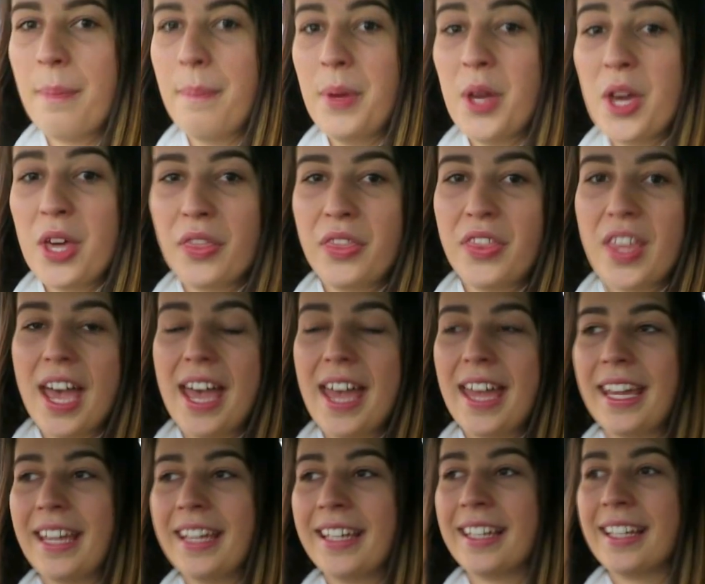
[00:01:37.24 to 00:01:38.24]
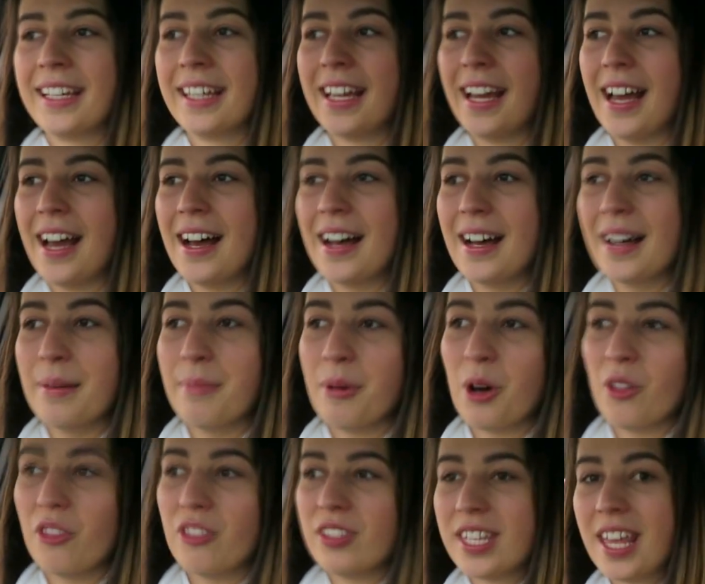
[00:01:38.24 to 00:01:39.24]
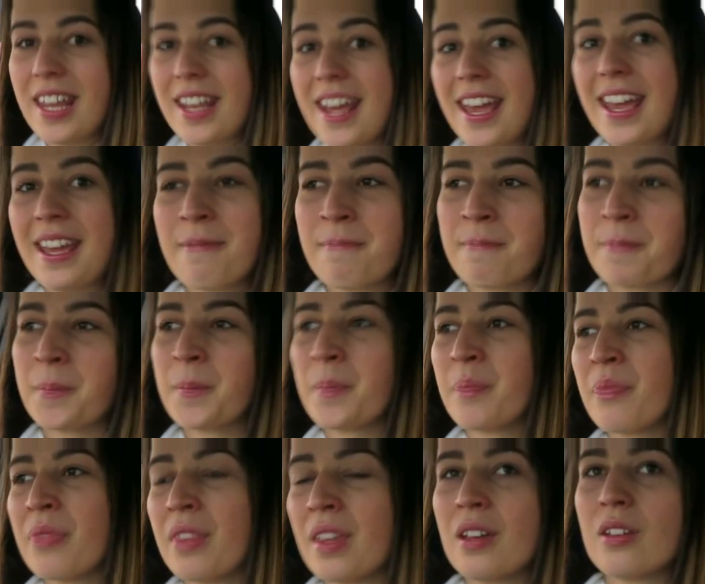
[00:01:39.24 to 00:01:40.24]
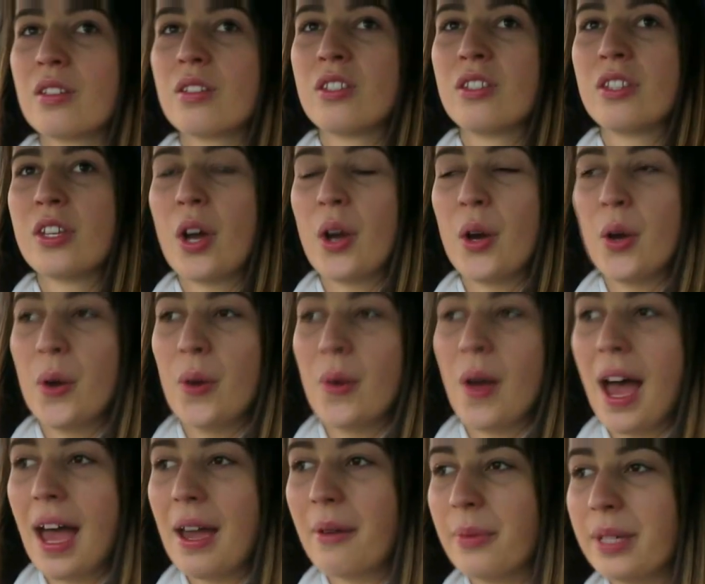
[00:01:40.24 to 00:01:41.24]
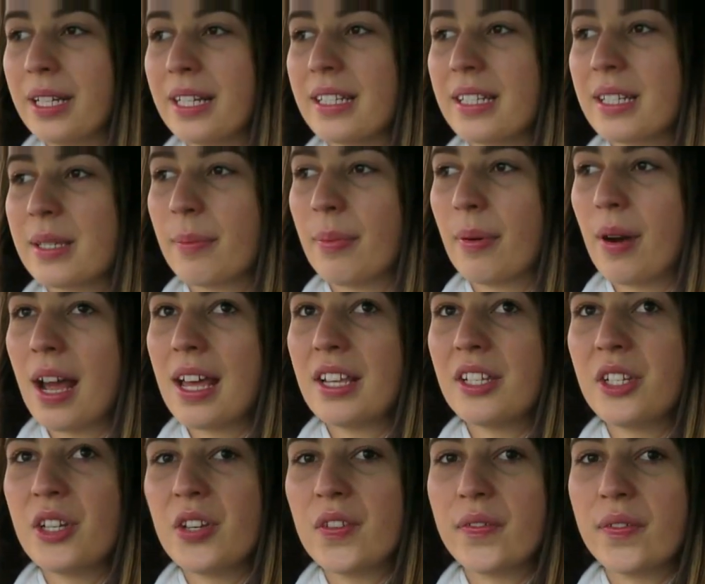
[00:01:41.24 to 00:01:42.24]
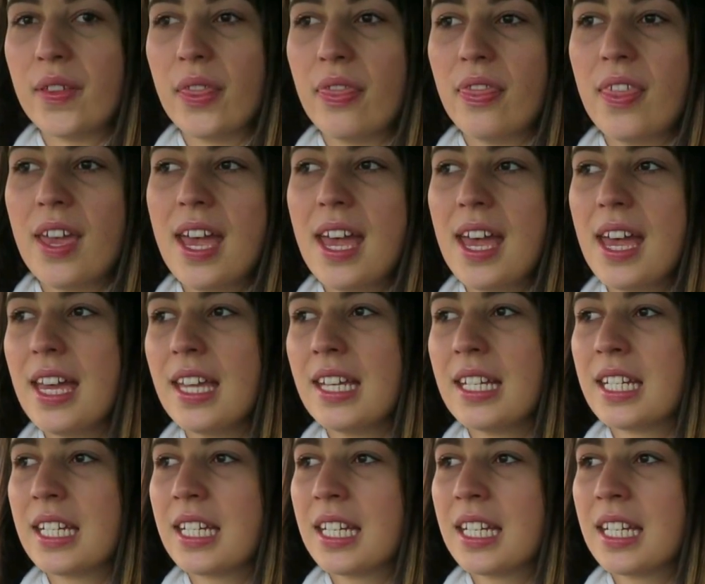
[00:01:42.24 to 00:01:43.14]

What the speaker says: birthday on Sunday. So I went and surprised her for that.